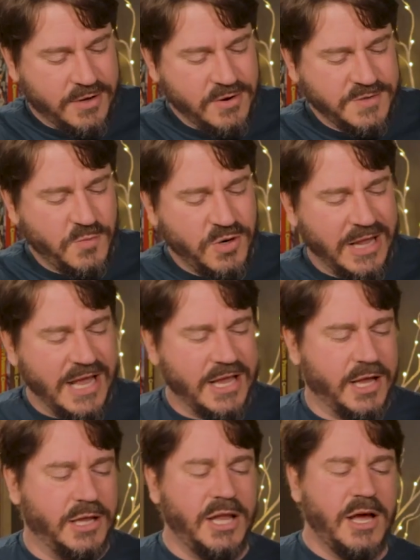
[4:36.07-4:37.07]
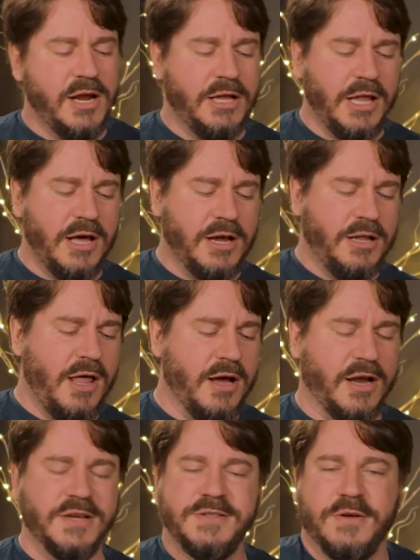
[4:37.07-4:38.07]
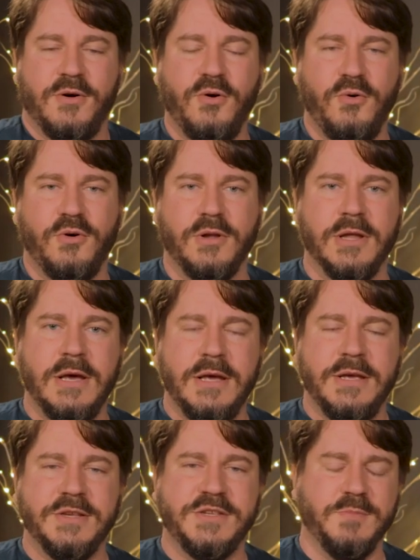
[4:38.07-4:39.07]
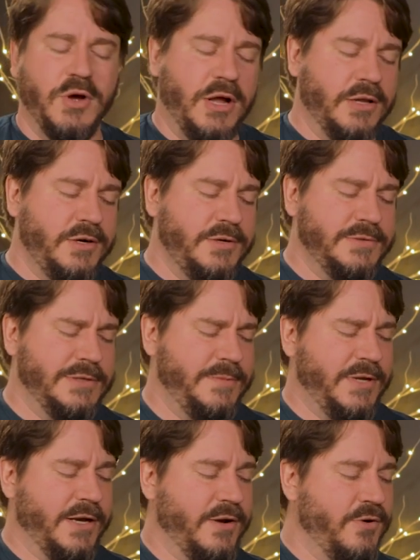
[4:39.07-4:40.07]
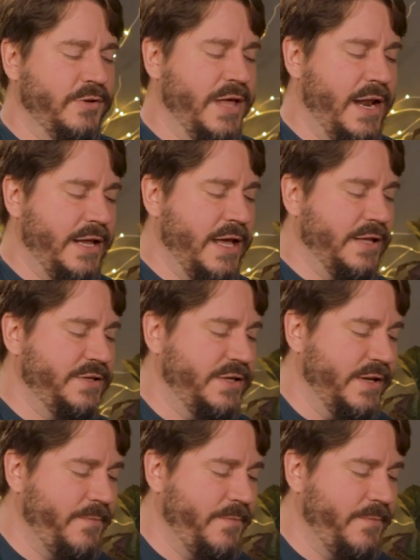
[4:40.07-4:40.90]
It goes more like glug, glug, glug because the hole is smaller. I'm not going to hold that against